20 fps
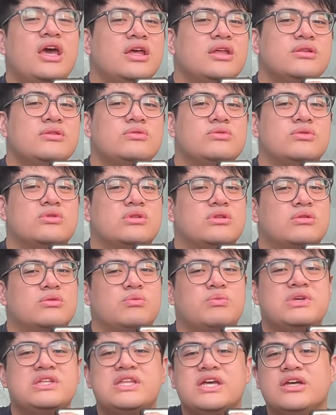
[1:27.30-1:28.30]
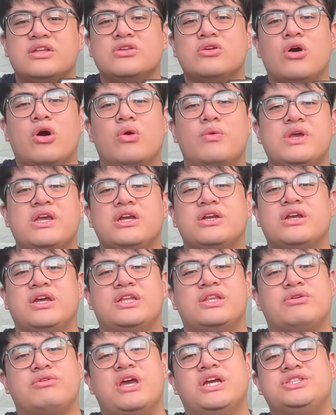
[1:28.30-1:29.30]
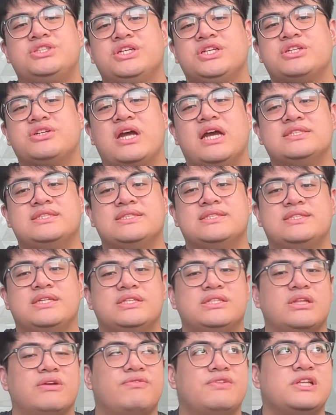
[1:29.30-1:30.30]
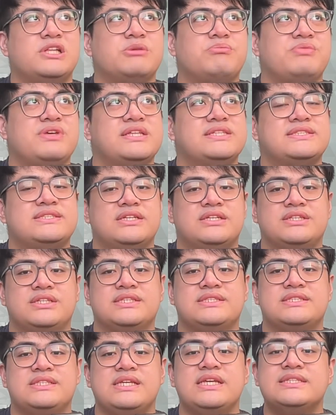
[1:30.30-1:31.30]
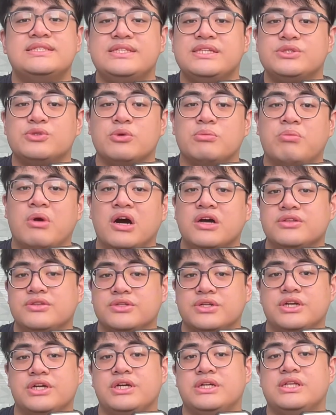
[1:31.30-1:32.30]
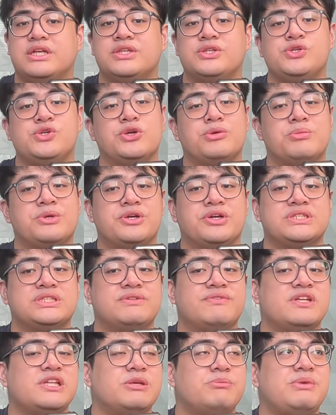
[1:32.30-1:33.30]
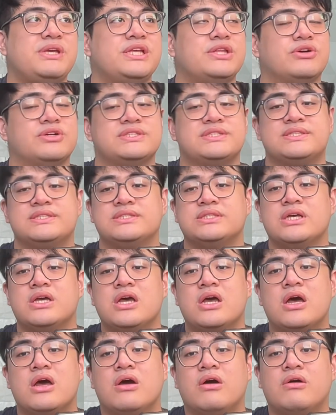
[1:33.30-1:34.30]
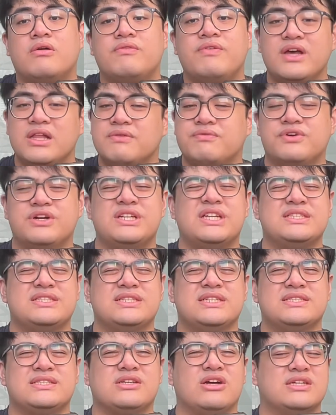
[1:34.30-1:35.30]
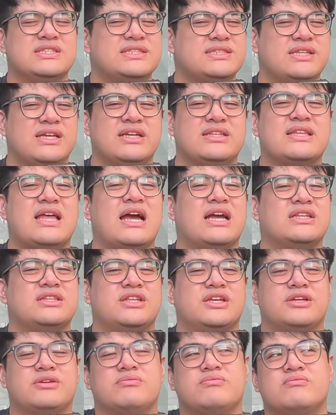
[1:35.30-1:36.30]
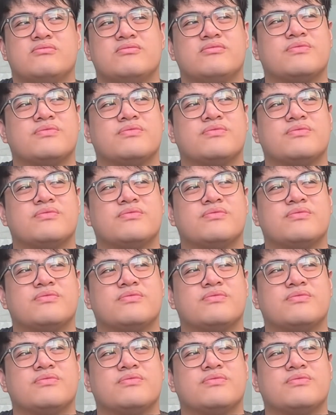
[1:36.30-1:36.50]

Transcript: And with the ongoing education crisis in the Philippines, it is easy to ponder that numerous Filipinos fell for this disgusting tactic.